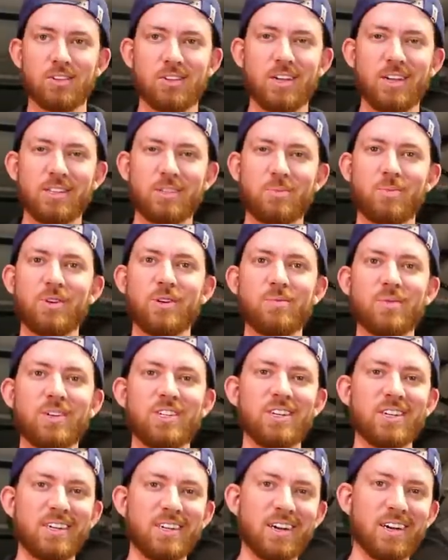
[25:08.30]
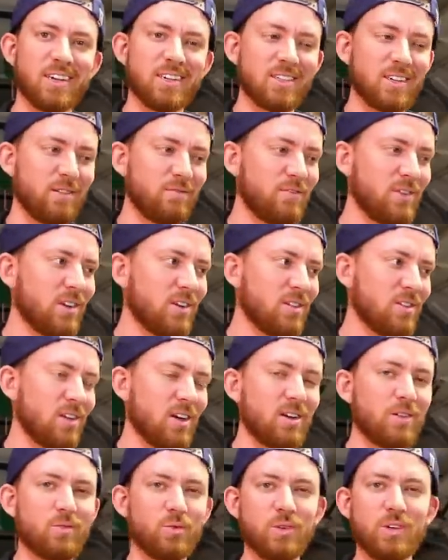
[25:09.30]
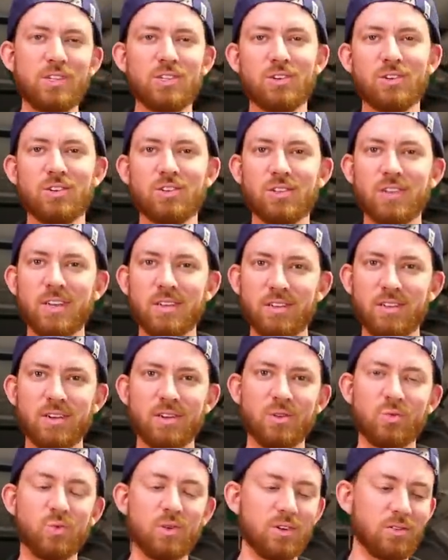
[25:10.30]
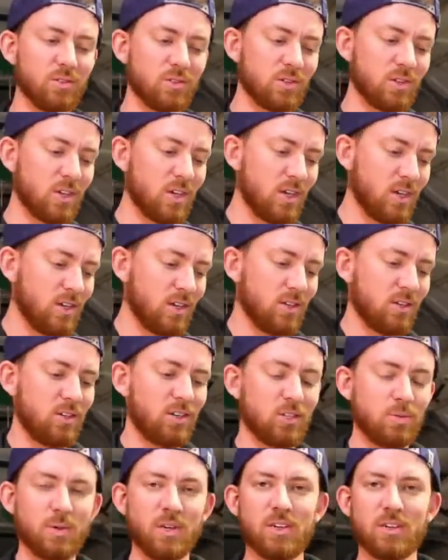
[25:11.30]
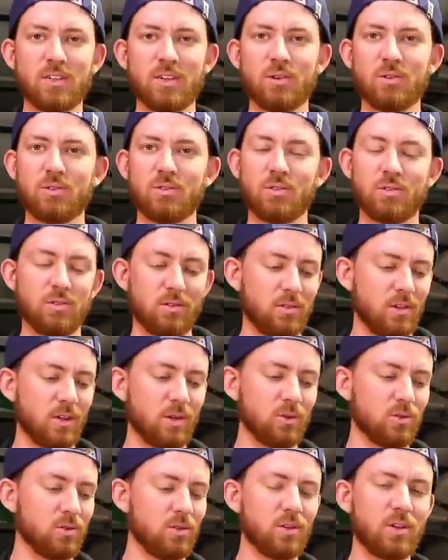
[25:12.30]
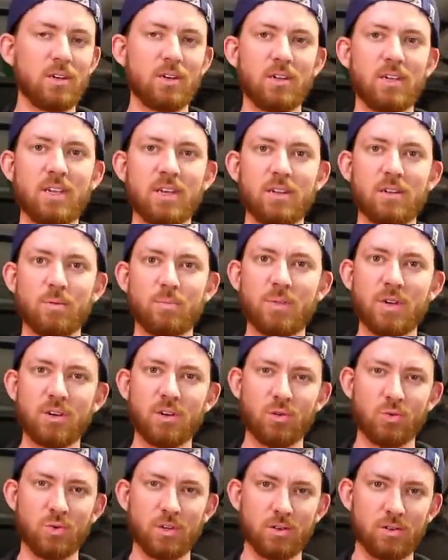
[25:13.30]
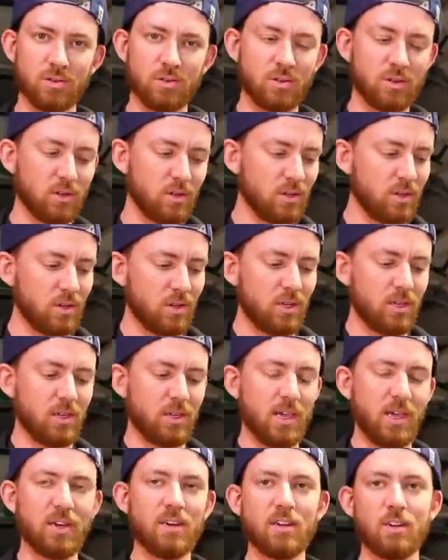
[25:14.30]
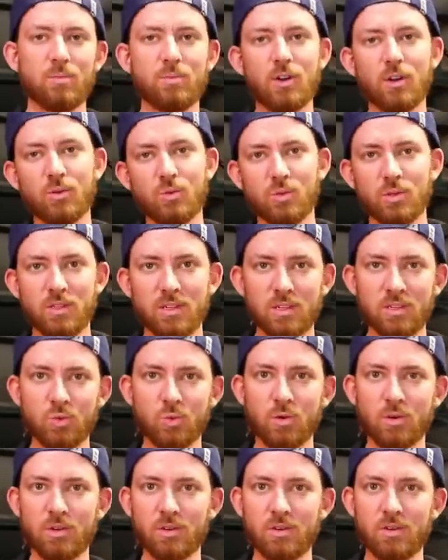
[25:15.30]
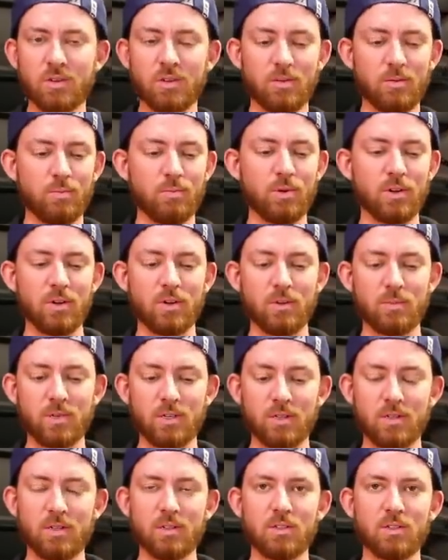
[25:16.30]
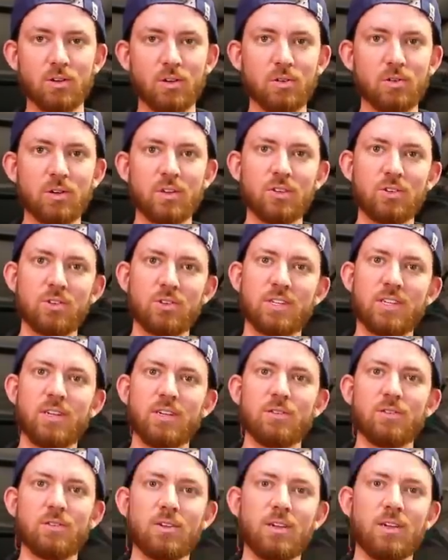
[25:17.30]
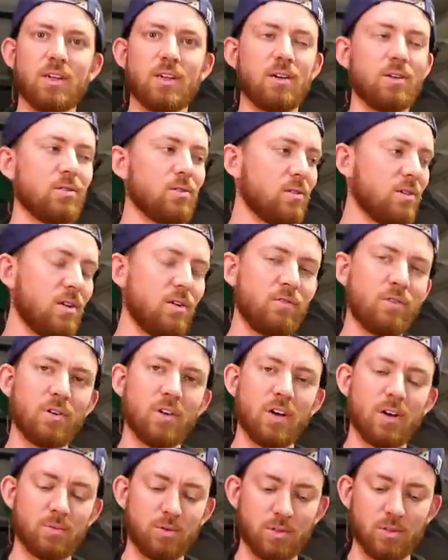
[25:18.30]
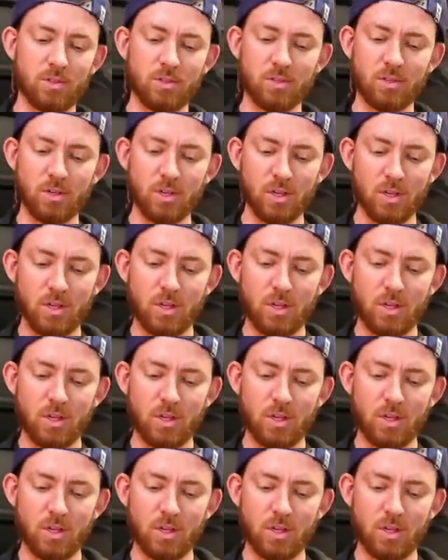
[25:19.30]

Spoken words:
So that's pretty much it, guys. I've done a lot of research lately on reels just because I was looking to get a bigger reel. Ended up going with this one, but I mean, it's all interesting looking at all the different options.